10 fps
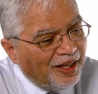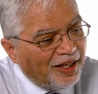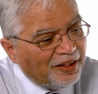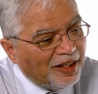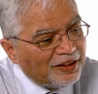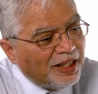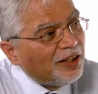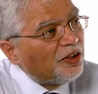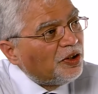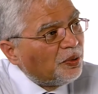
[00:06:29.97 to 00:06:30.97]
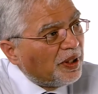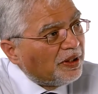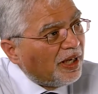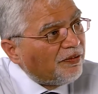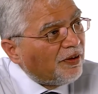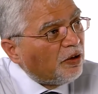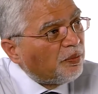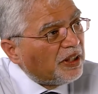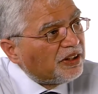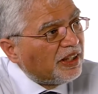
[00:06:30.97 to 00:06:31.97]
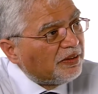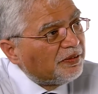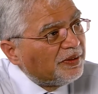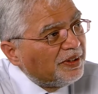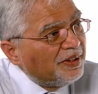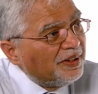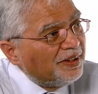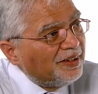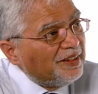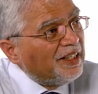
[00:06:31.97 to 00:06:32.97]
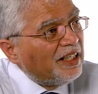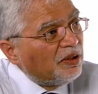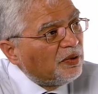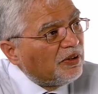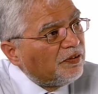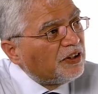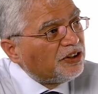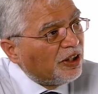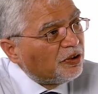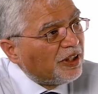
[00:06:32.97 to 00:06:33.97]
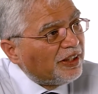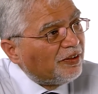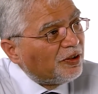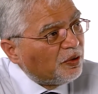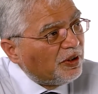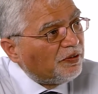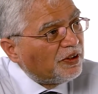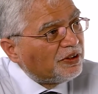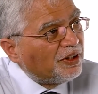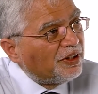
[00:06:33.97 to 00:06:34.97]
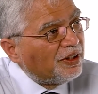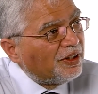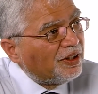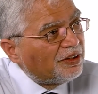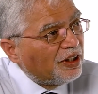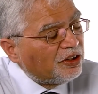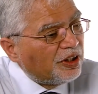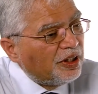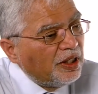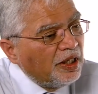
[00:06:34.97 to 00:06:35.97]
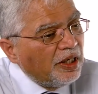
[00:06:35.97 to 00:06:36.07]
And as the head of the UN, I found myself dealing with the first genocide of the 21st century.